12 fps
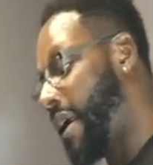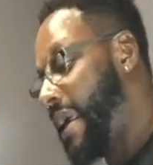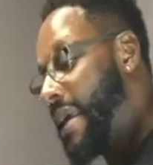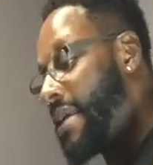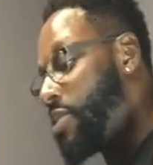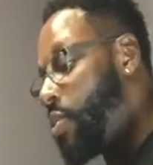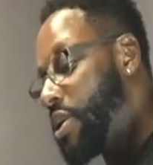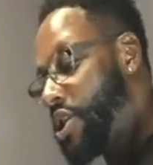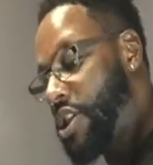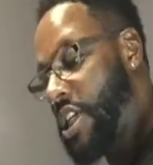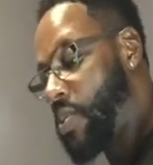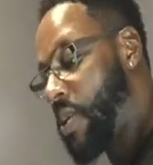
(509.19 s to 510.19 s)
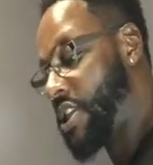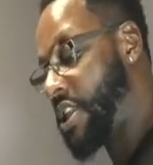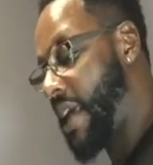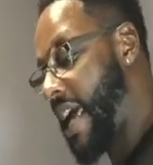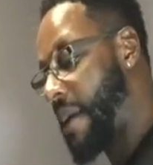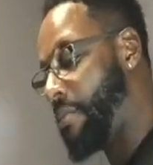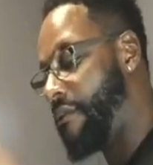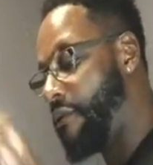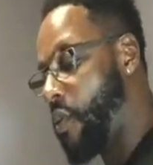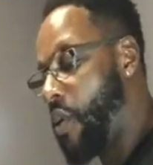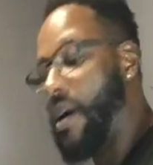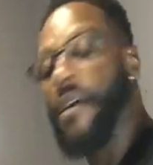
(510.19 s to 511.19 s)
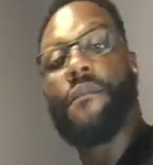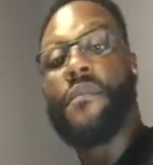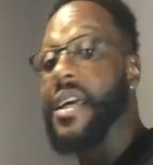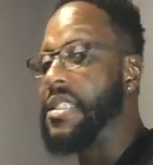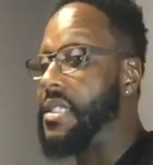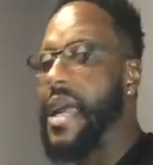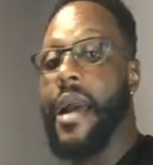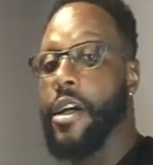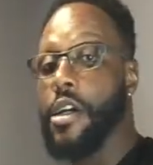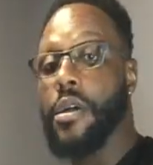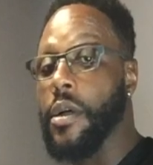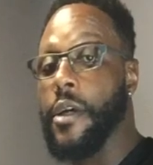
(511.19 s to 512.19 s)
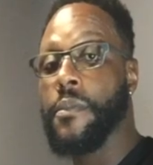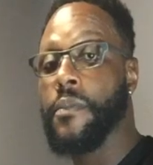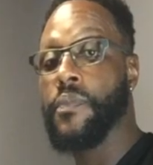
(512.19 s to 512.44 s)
ends was just what she had before. That's not good.